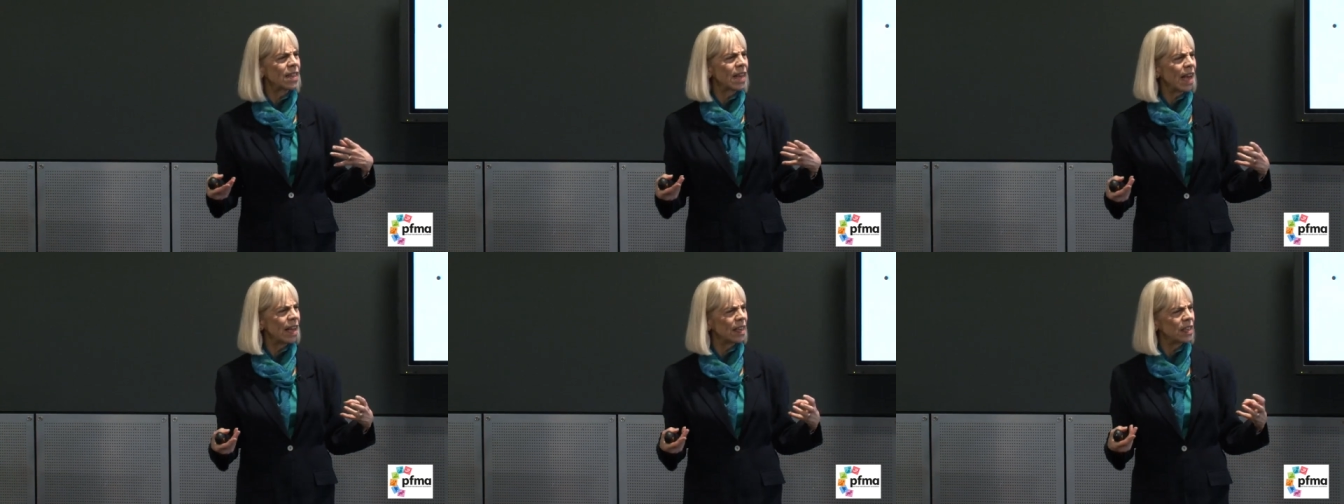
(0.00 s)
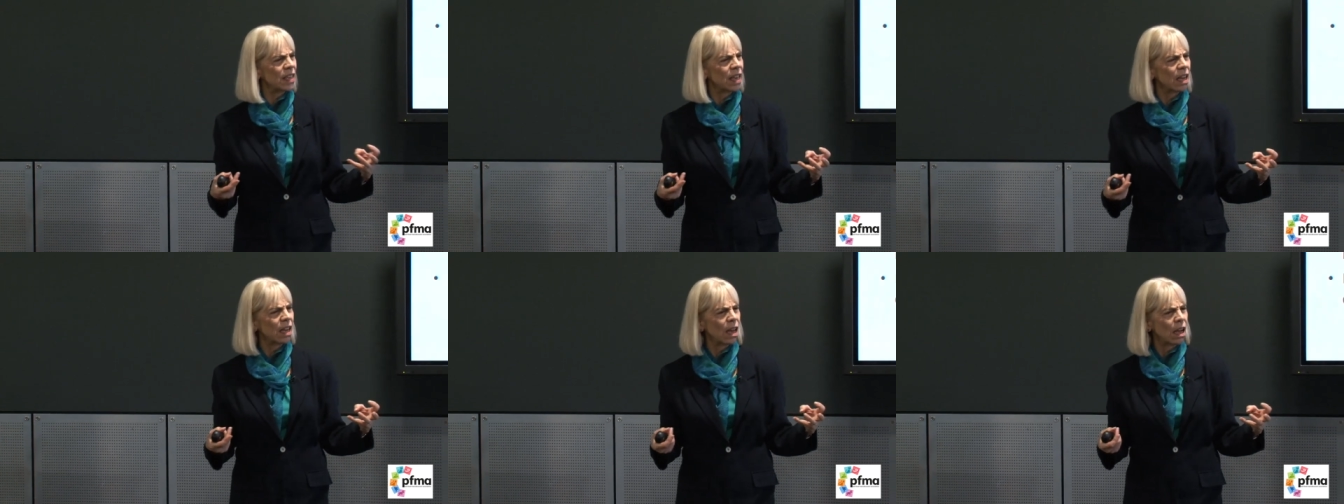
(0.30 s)

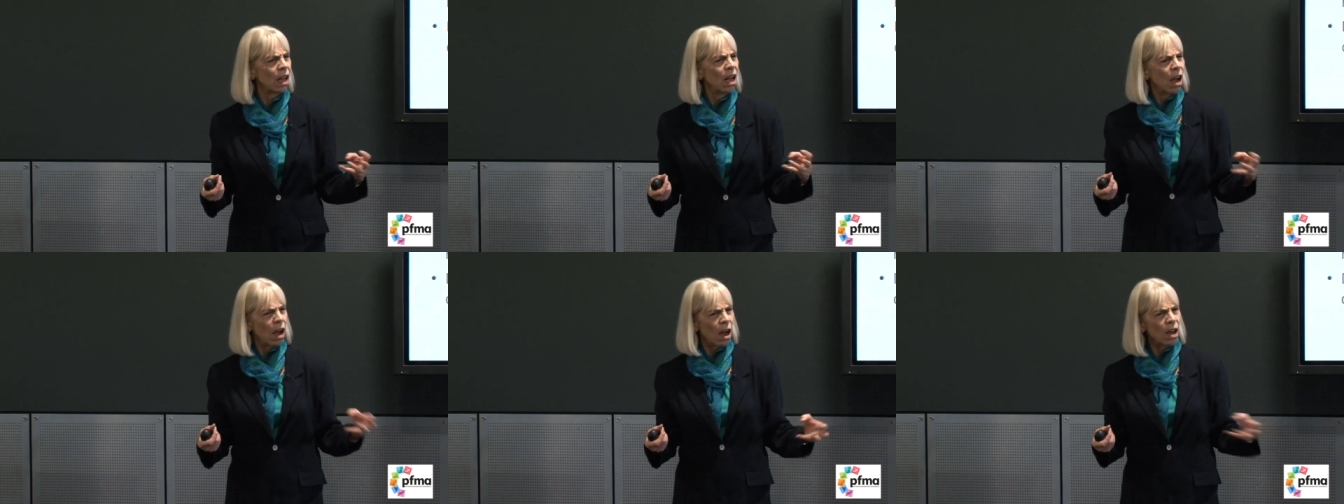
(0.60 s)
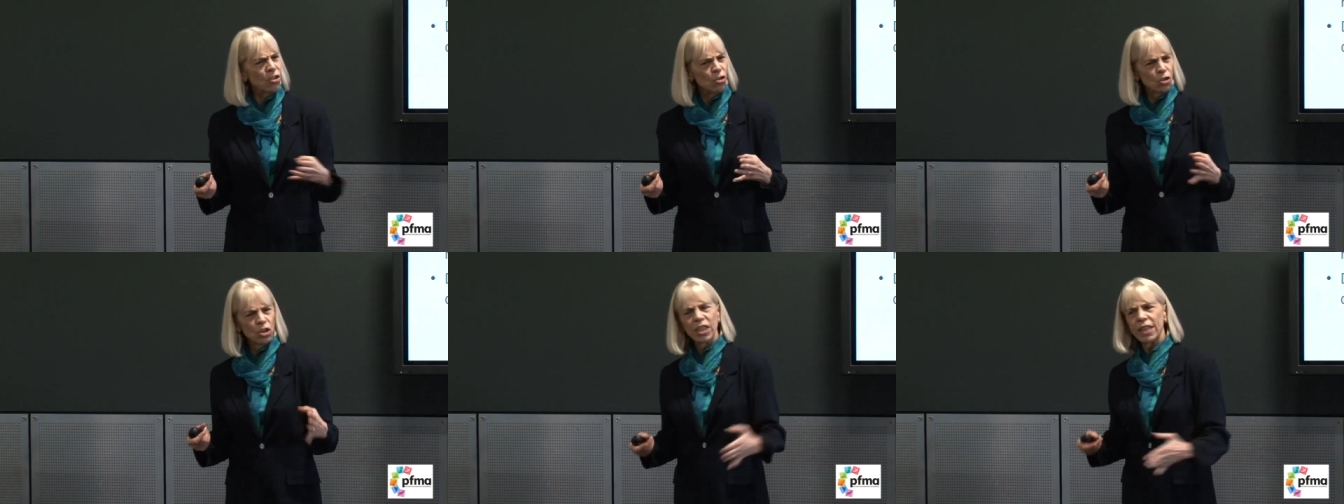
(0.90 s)
that's a
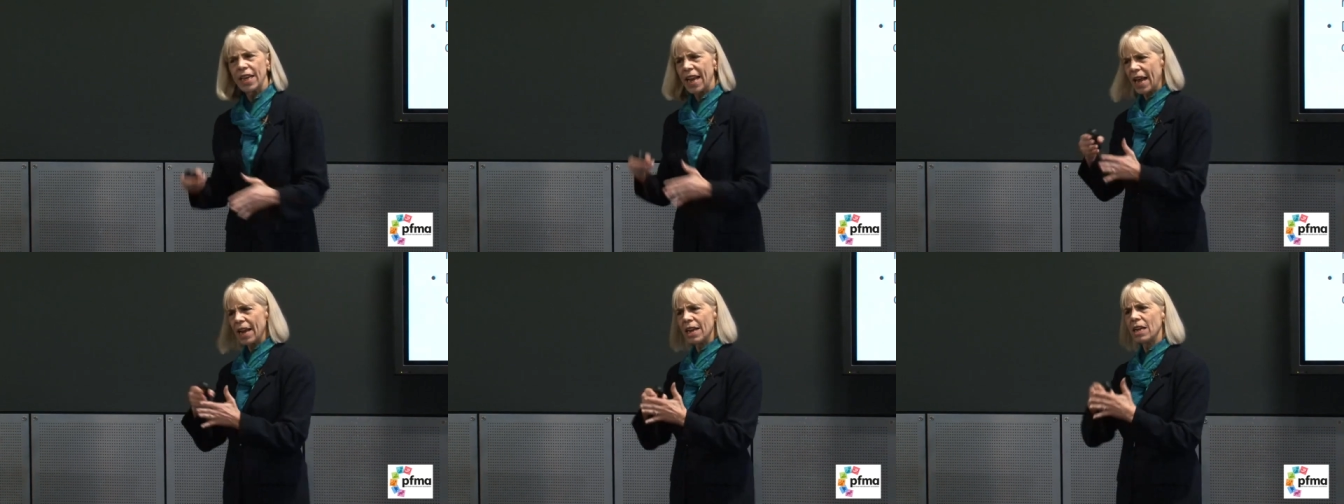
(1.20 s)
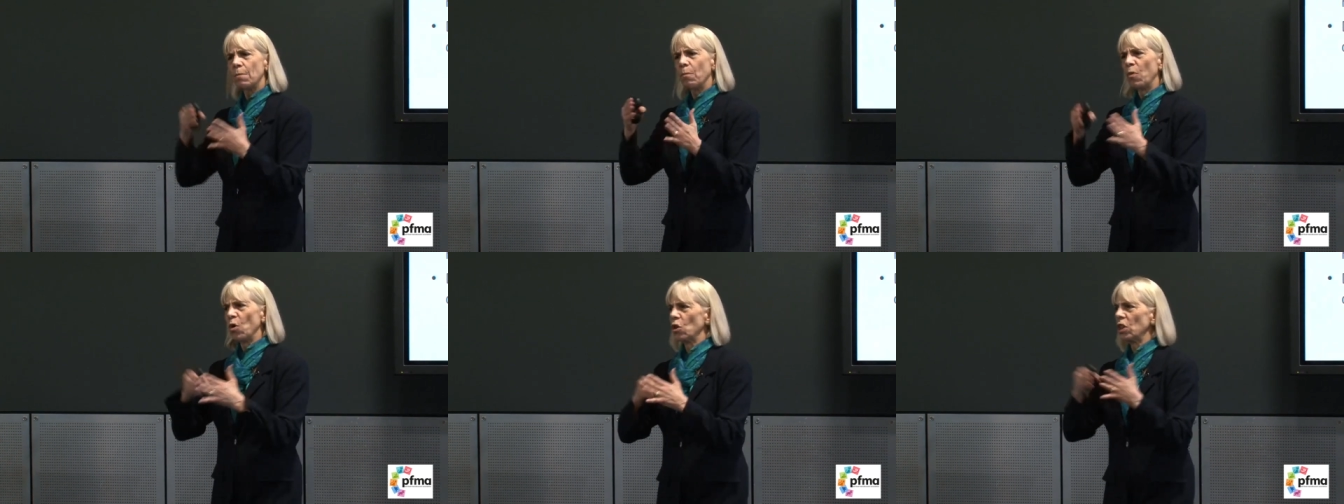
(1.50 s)

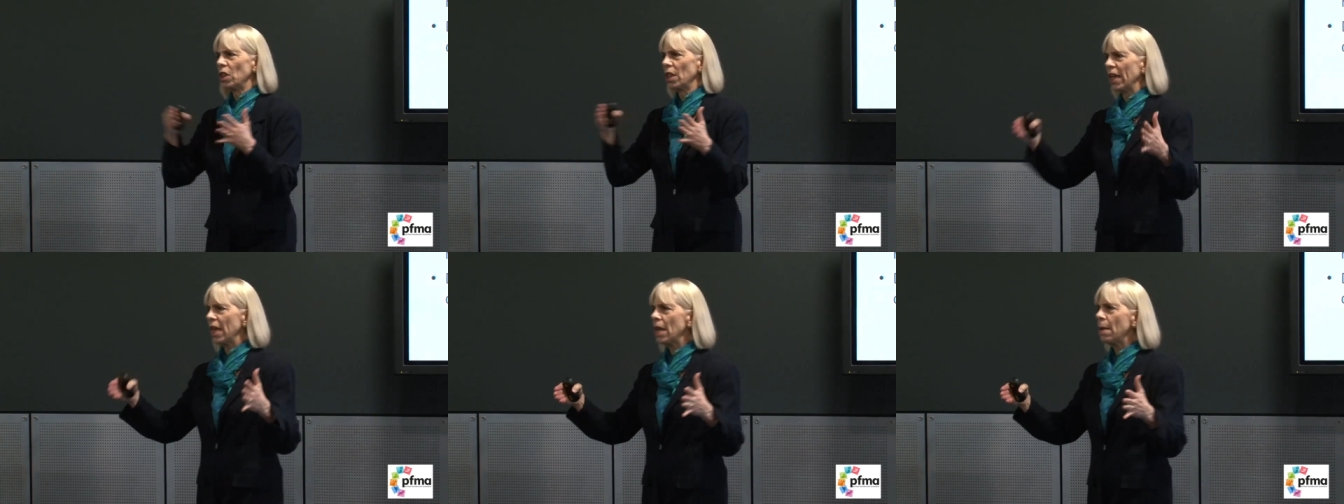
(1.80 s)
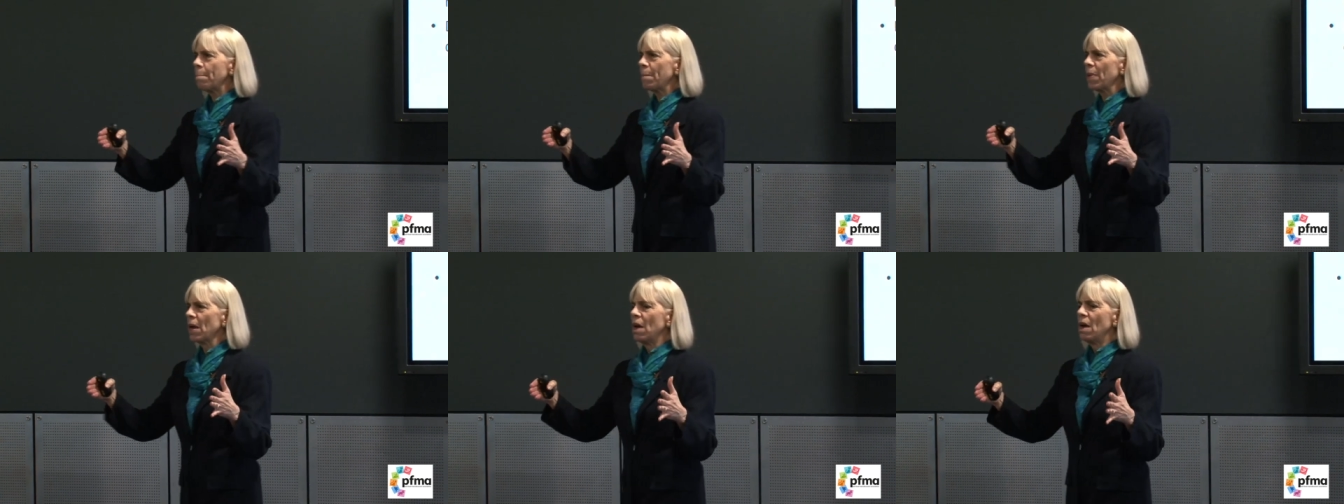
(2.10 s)
understandable
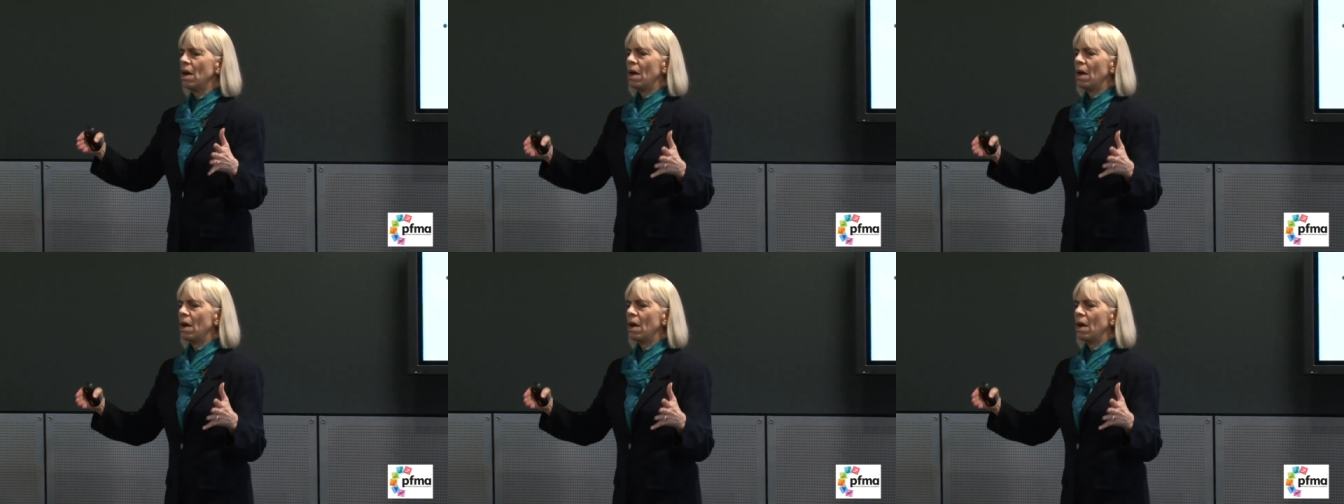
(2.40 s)
leap.